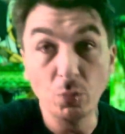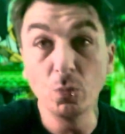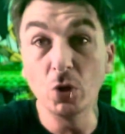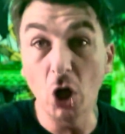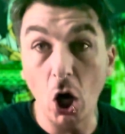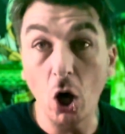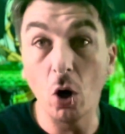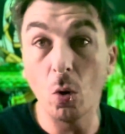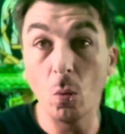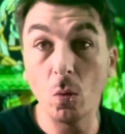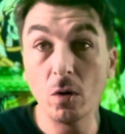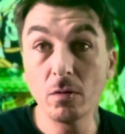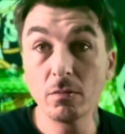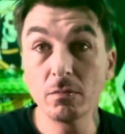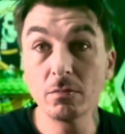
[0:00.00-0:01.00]
know
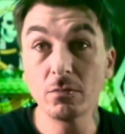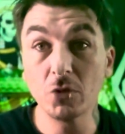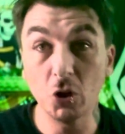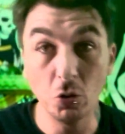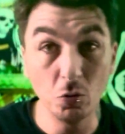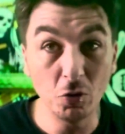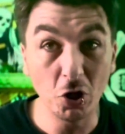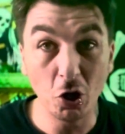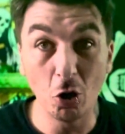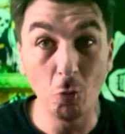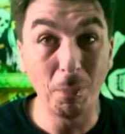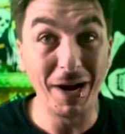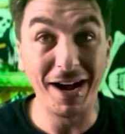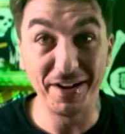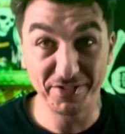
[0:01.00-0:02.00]

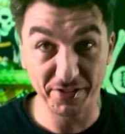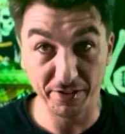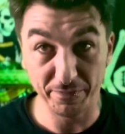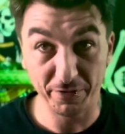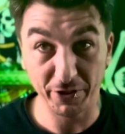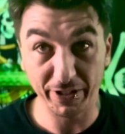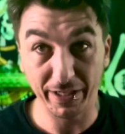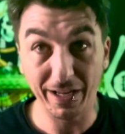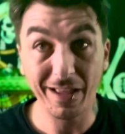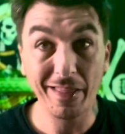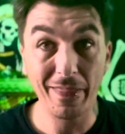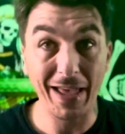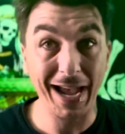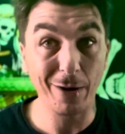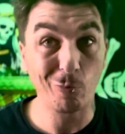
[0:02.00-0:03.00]
positively
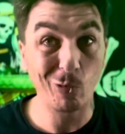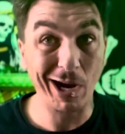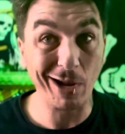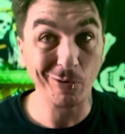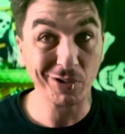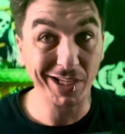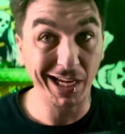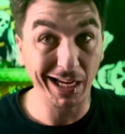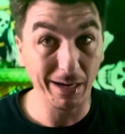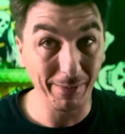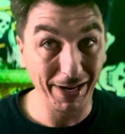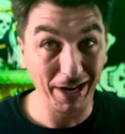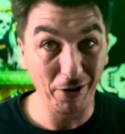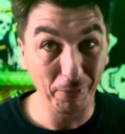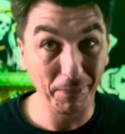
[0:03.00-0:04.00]
that round came
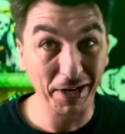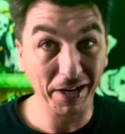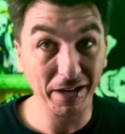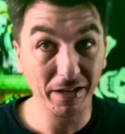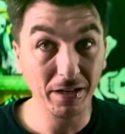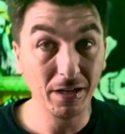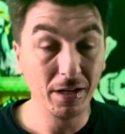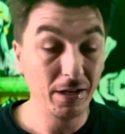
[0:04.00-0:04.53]
out, man.